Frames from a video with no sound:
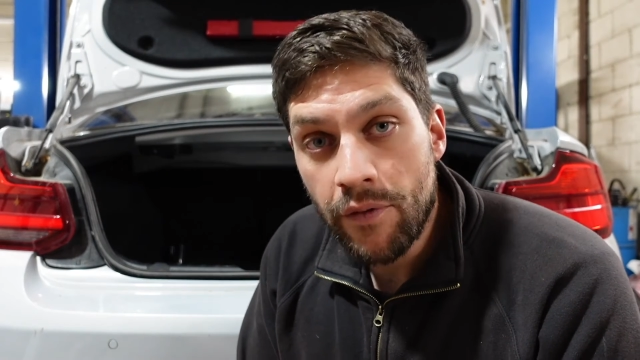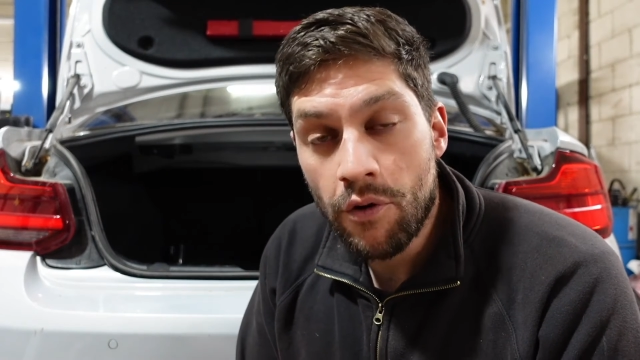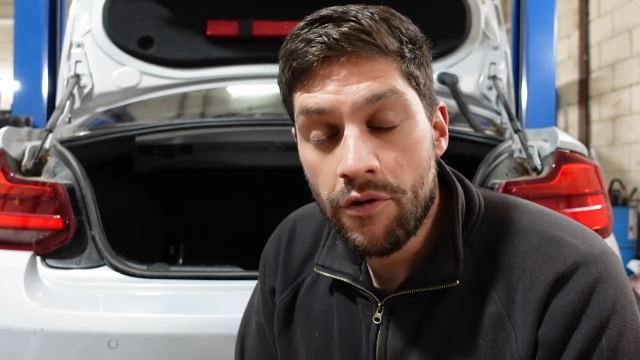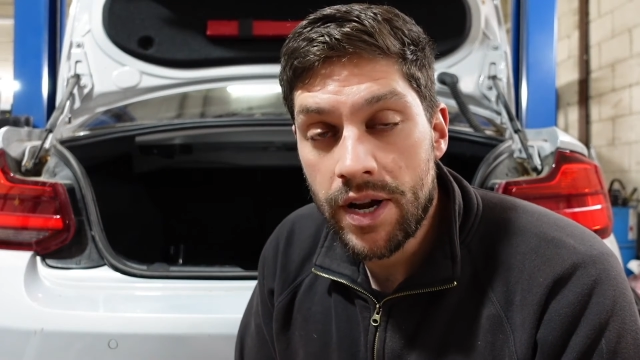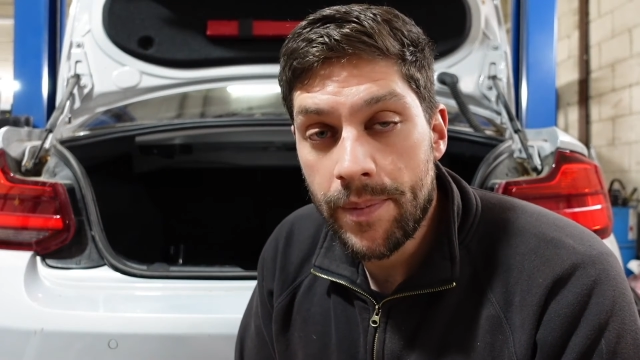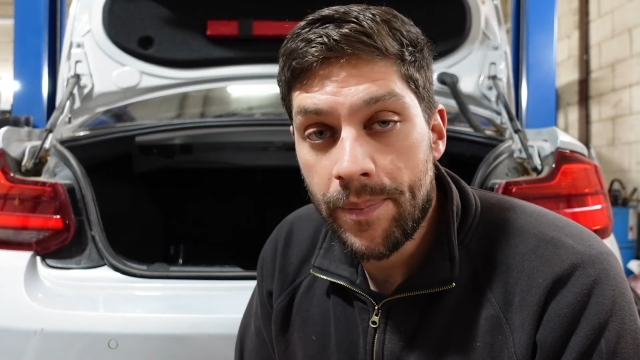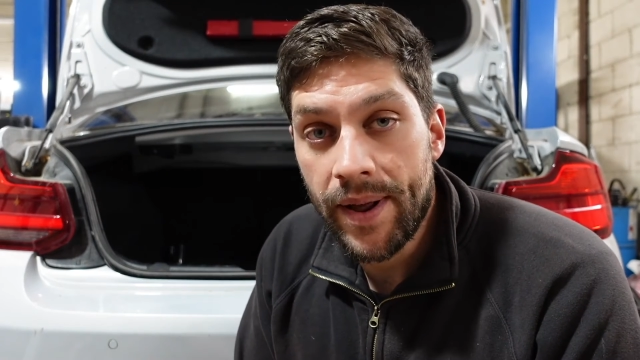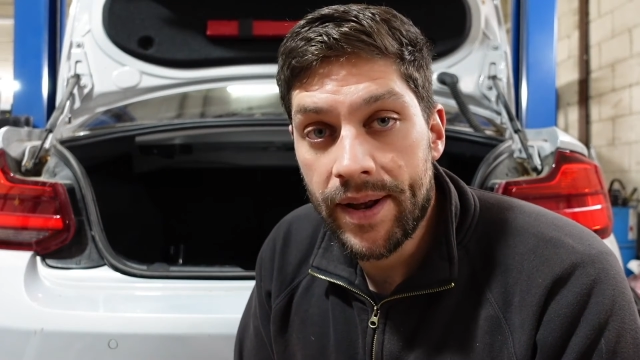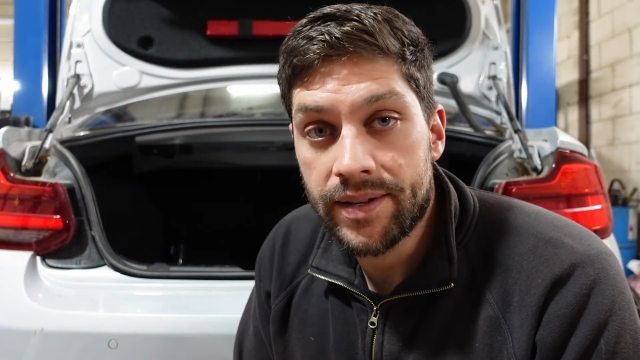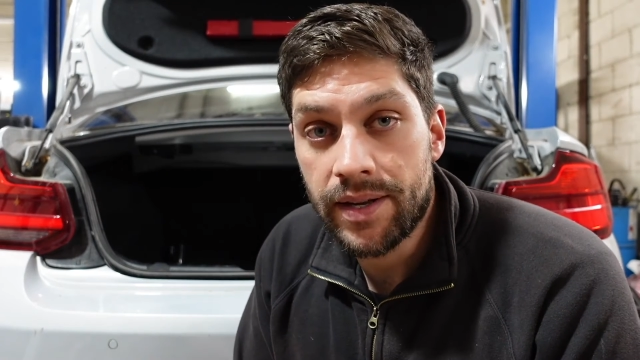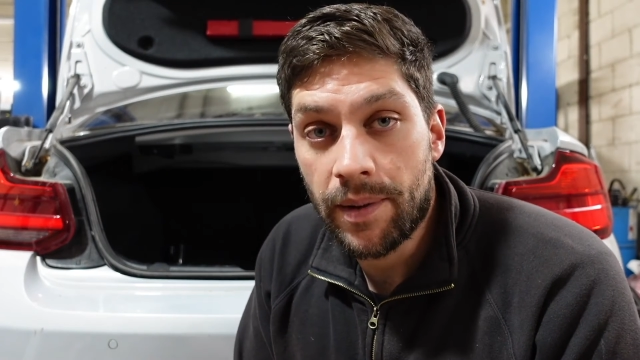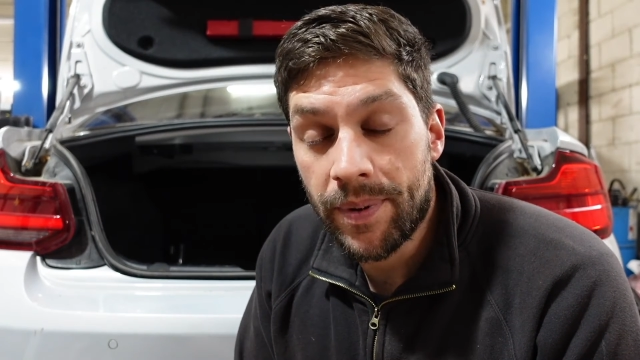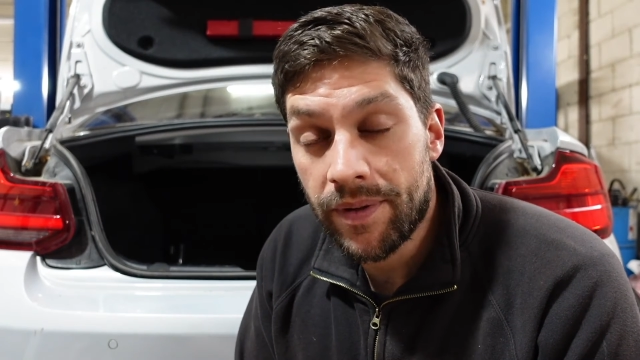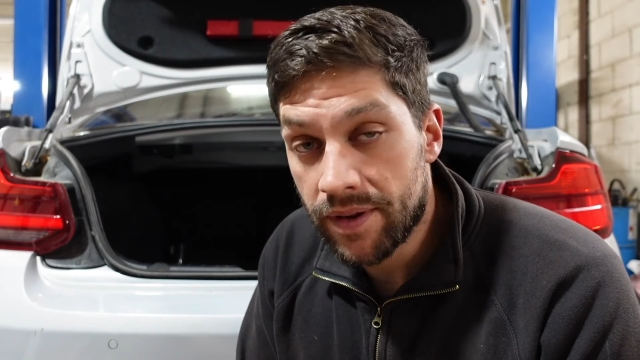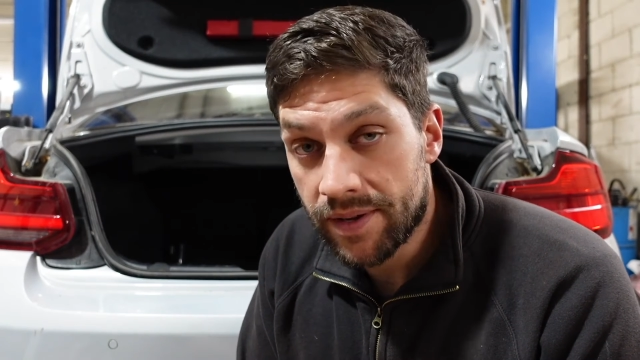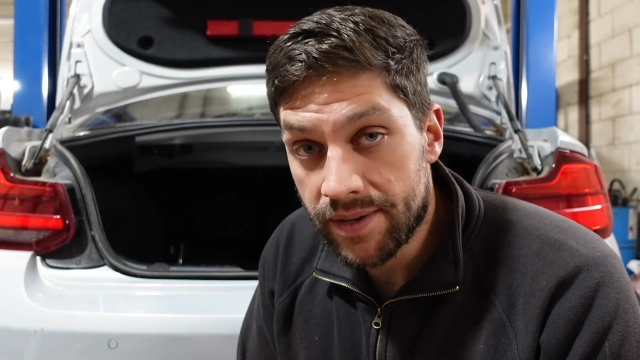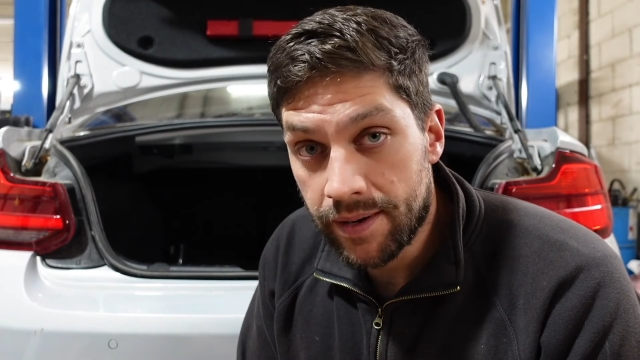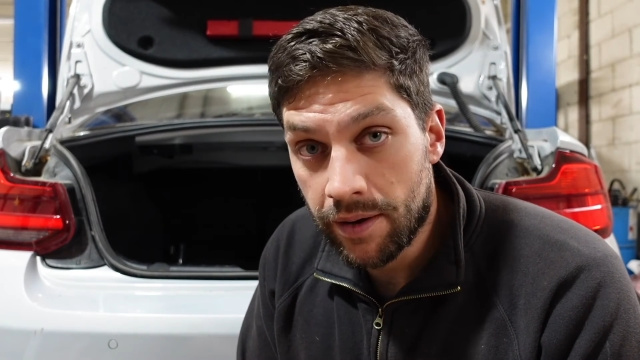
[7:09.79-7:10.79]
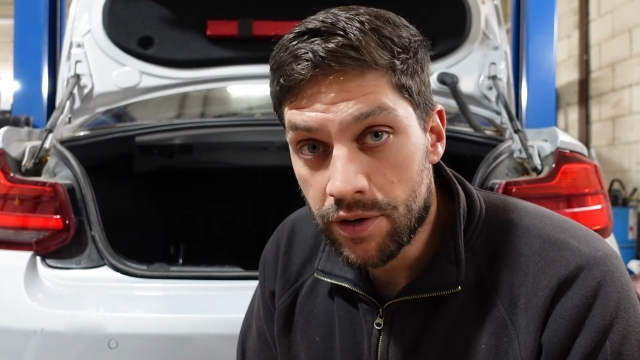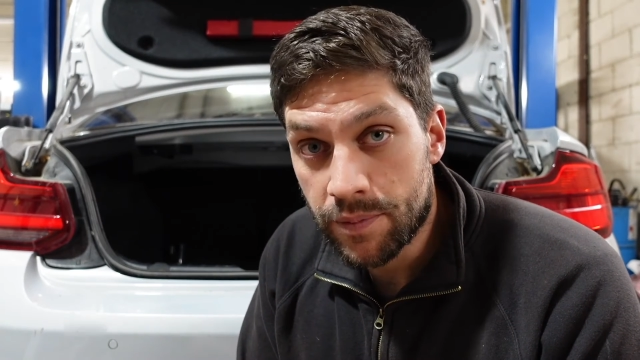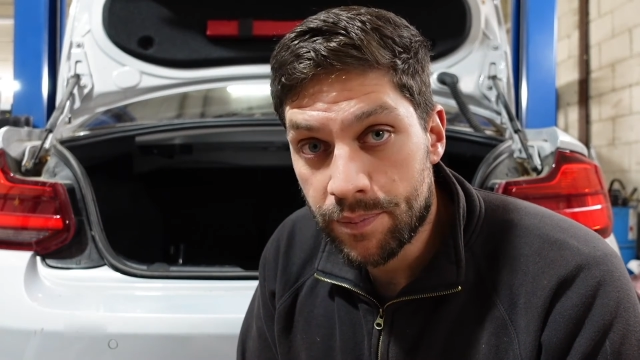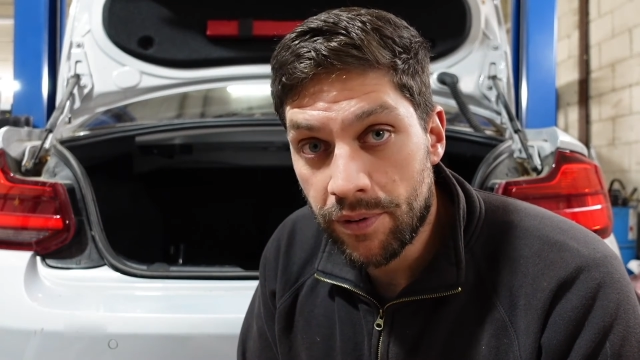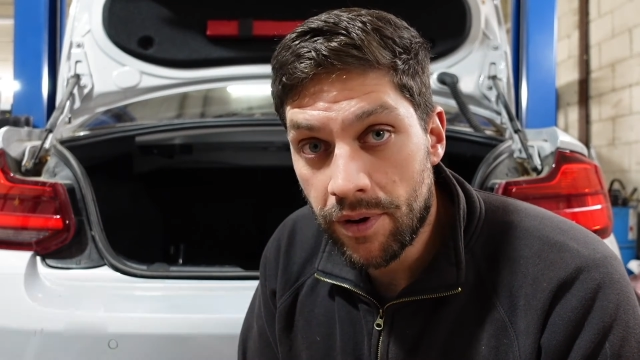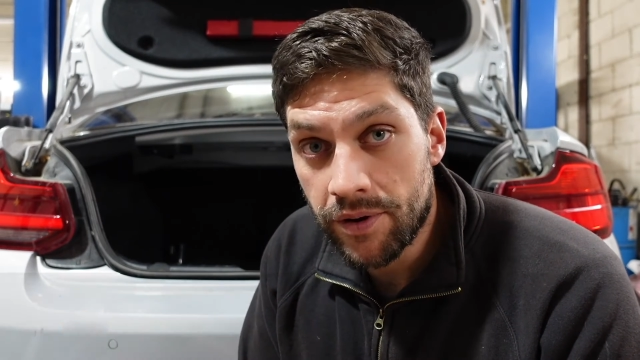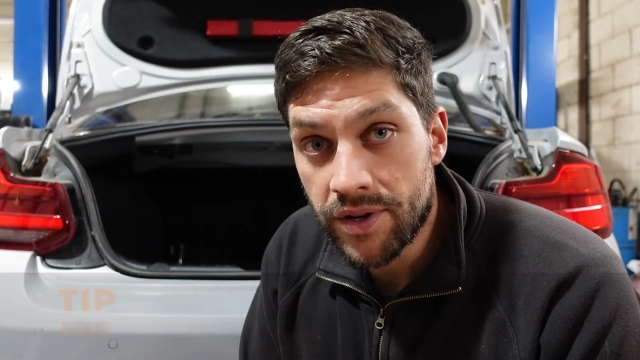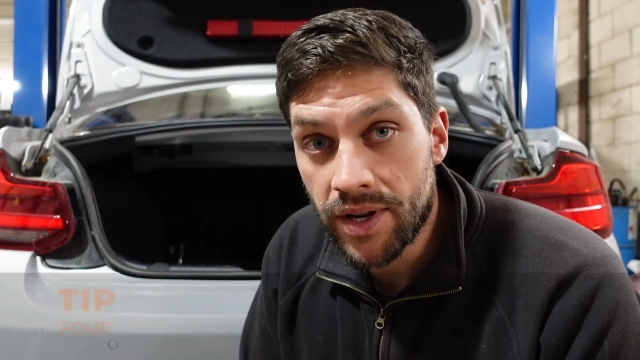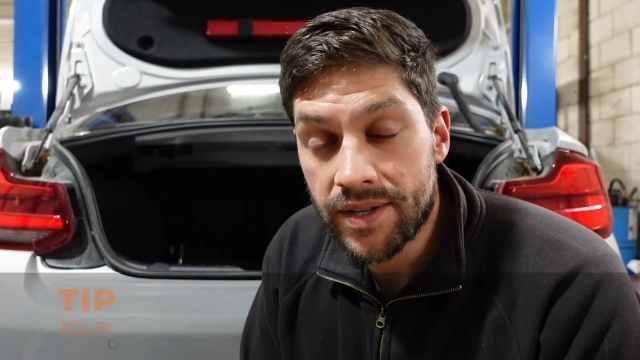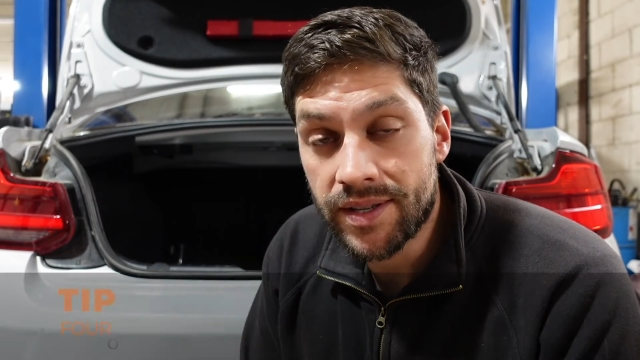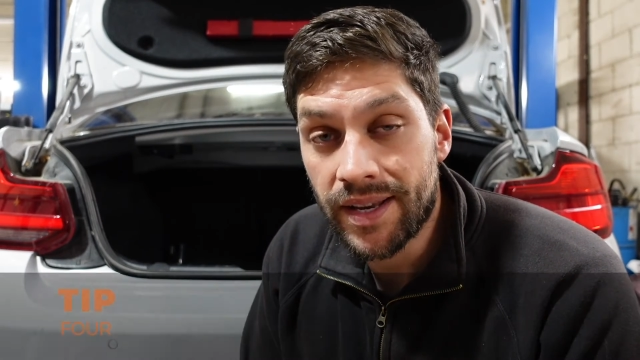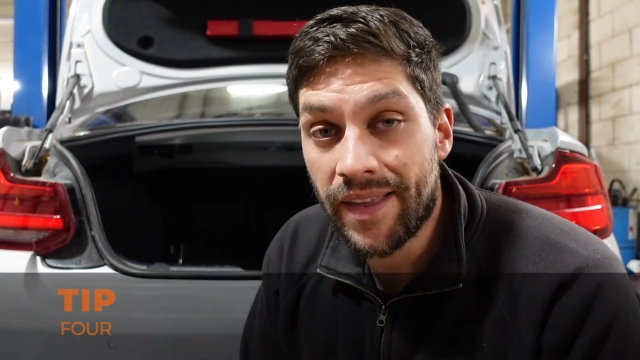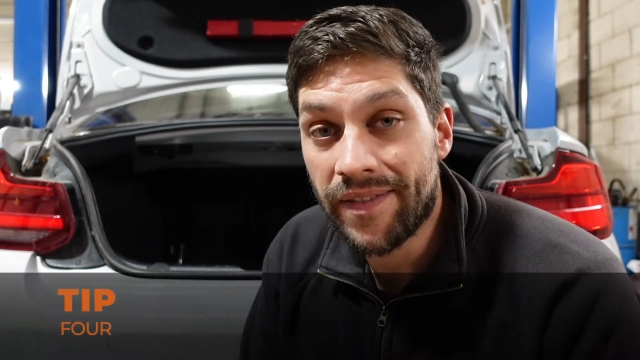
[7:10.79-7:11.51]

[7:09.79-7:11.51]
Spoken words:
already picked up in the sales process,